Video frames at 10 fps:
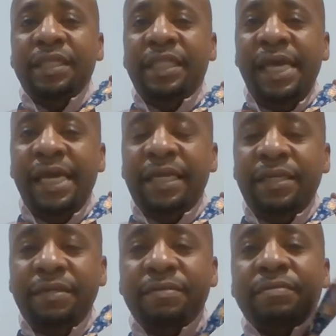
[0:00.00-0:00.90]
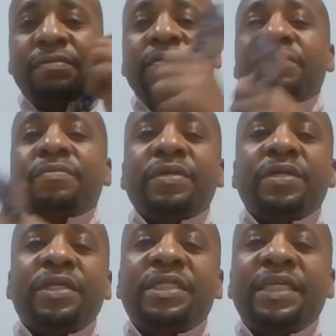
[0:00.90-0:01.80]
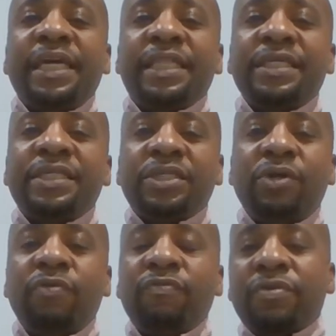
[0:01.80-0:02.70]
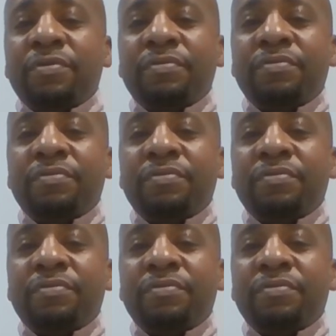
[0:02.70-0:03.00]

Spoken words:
Then we're going to take this over,